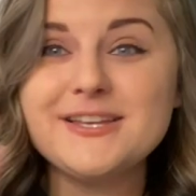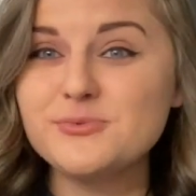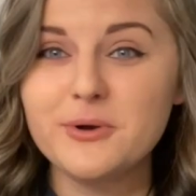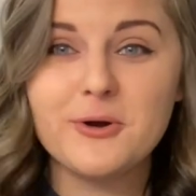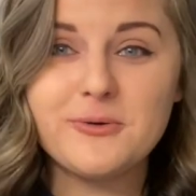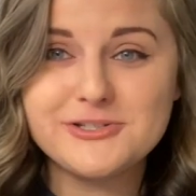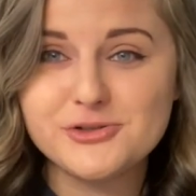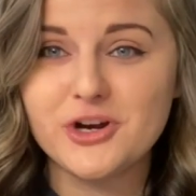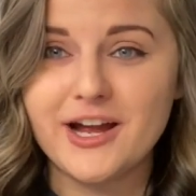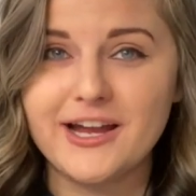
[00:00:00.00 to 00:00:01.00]
we're always
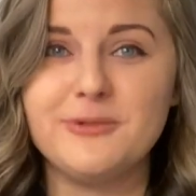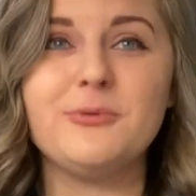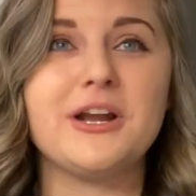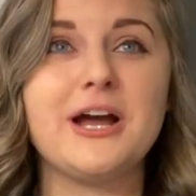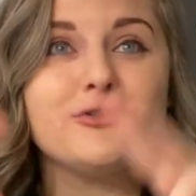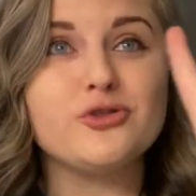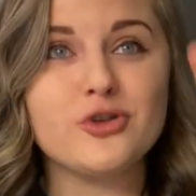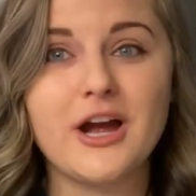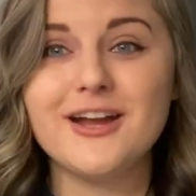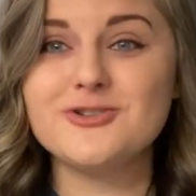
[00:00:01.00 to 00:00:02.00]
trying. We're not
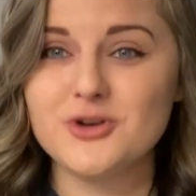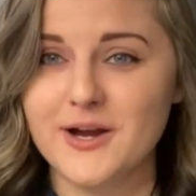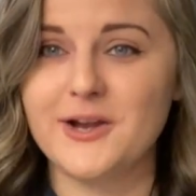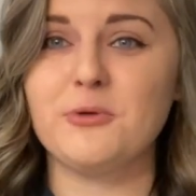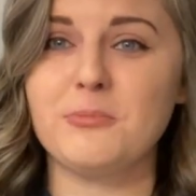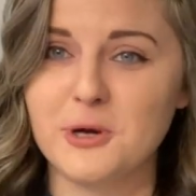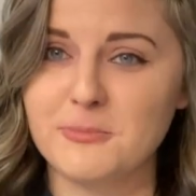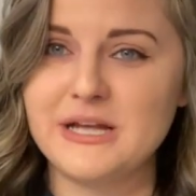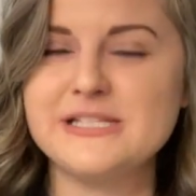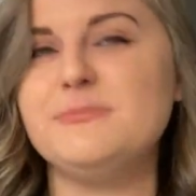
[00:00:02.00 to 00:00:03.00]
trying, trying on
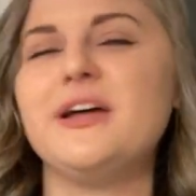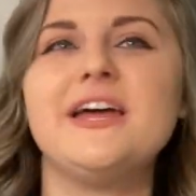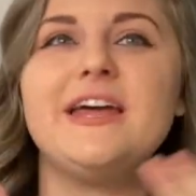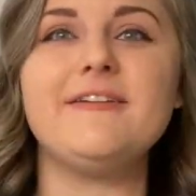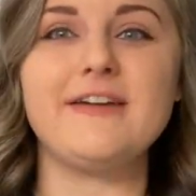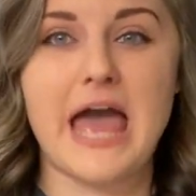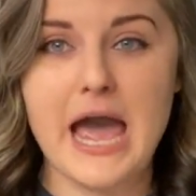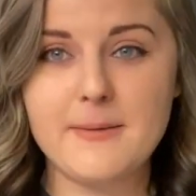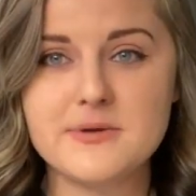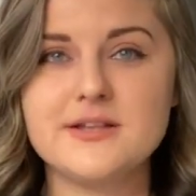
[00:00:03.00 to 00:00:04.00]
purpose, but if it
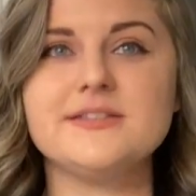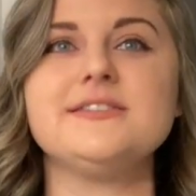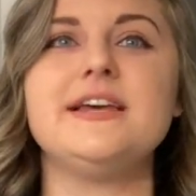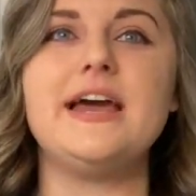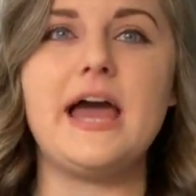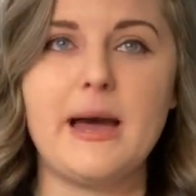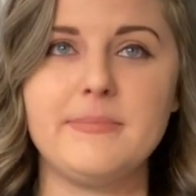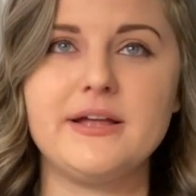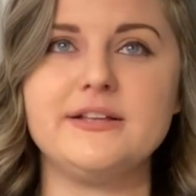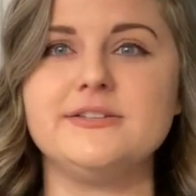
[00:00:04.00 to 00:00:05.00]
happens, it
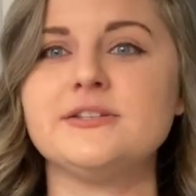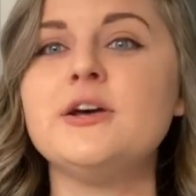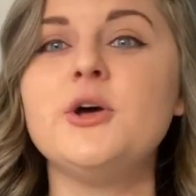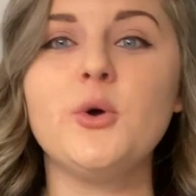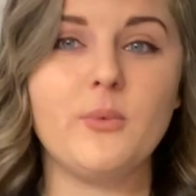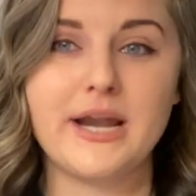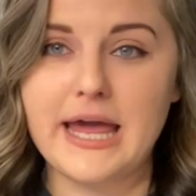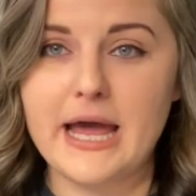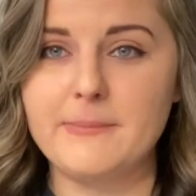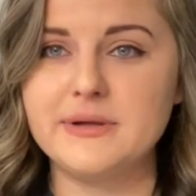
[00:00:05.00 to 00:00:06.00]
happens. When it
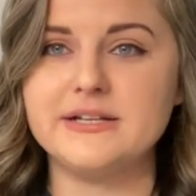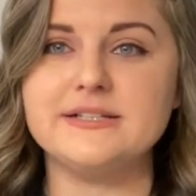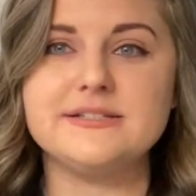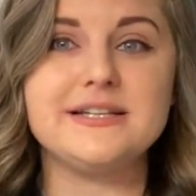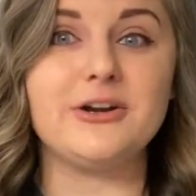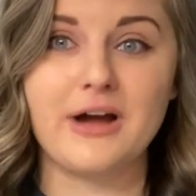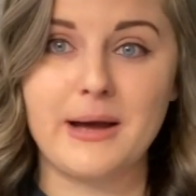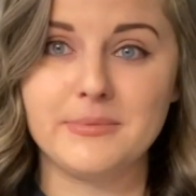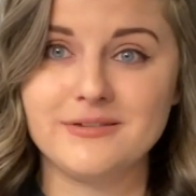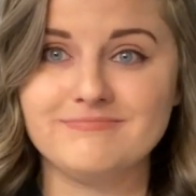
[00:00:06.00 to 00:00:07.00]
happens, it'll
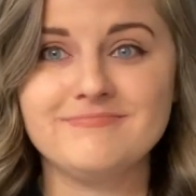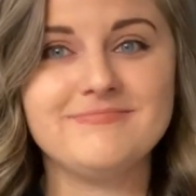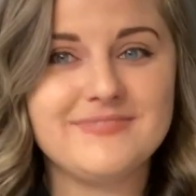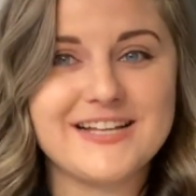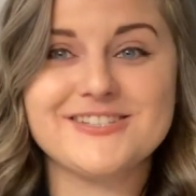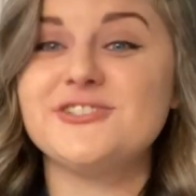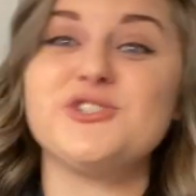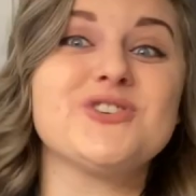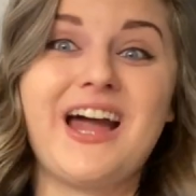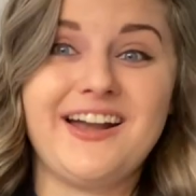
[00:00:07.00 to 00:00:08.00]
happen. That's
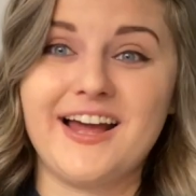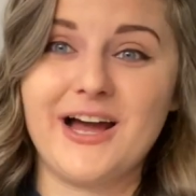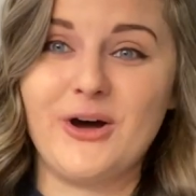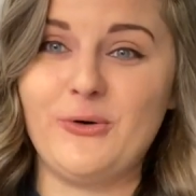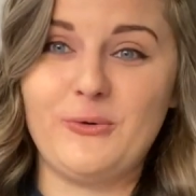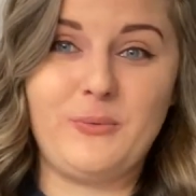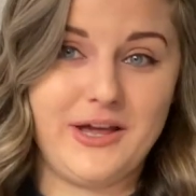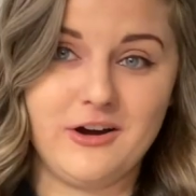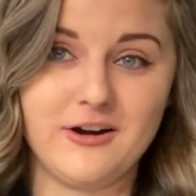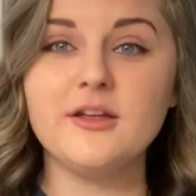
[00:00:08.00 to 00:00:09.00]
just kind of how we
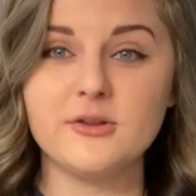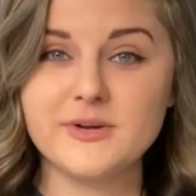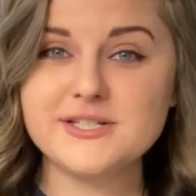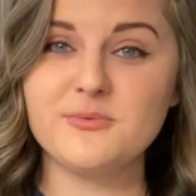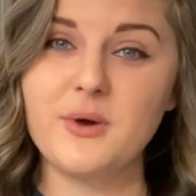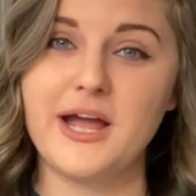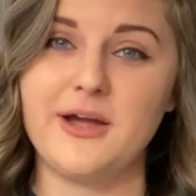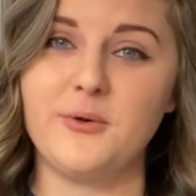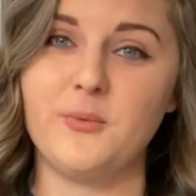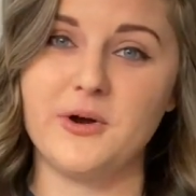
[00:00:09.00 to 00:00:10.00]
are. The reason why
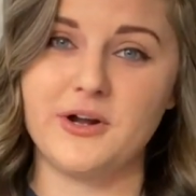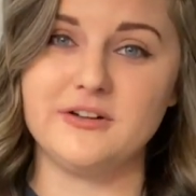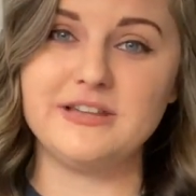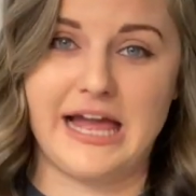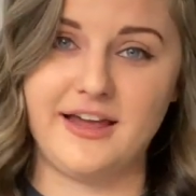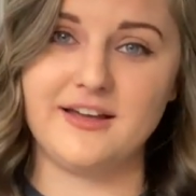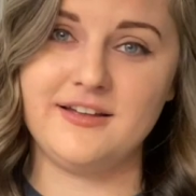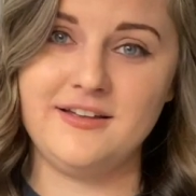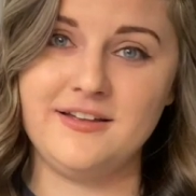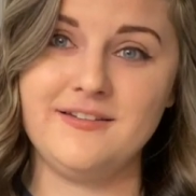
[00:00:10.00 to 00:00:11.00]
we're like
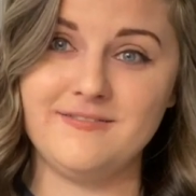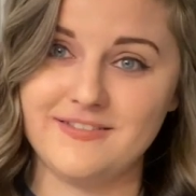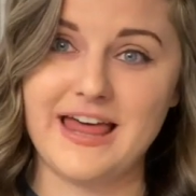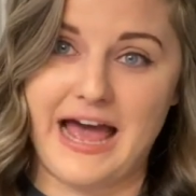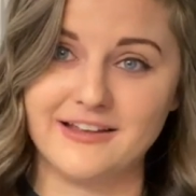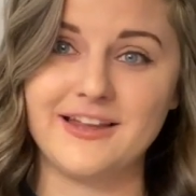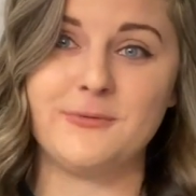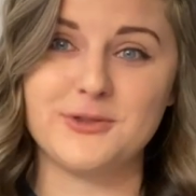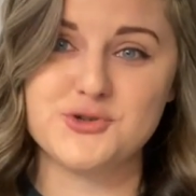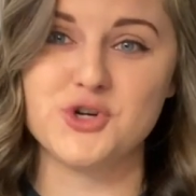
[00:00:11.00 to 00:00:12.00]
that, like
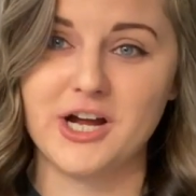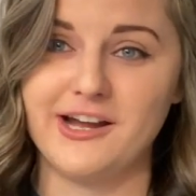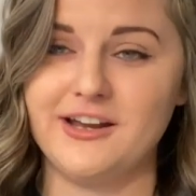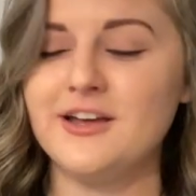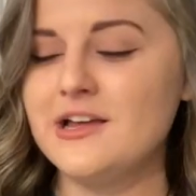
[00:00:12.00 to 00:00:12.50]
with the trying,